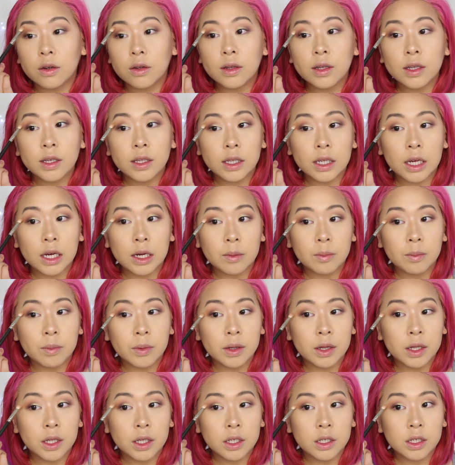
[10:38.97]
only that,
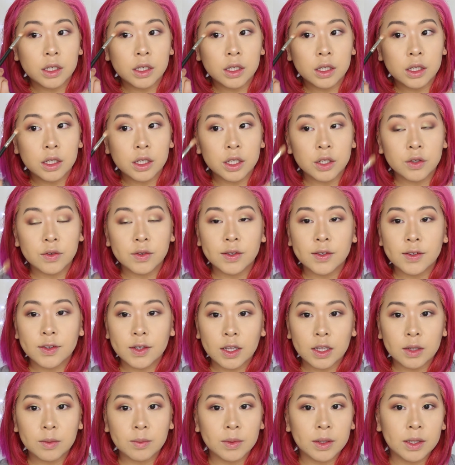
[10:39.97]
but then she was
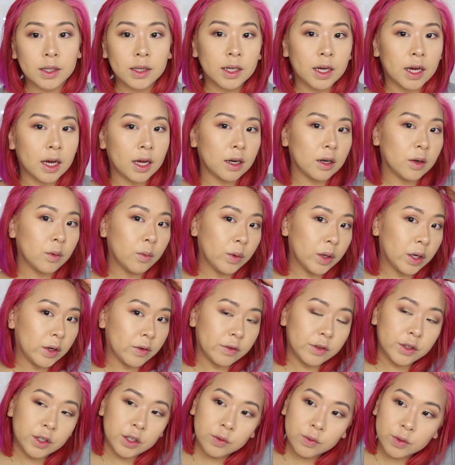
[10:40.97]
telling me that
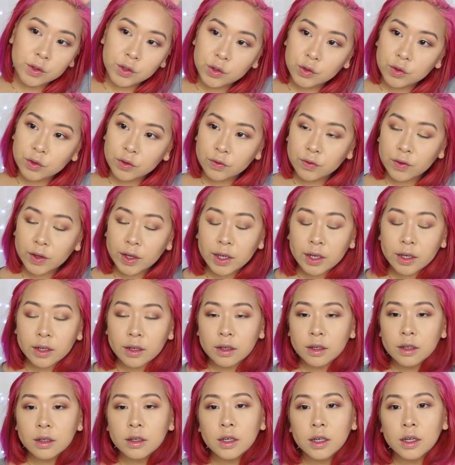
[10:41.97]
whenever she went to
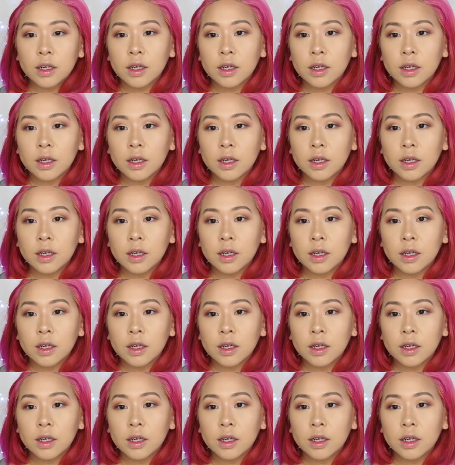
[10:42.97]
Aveda,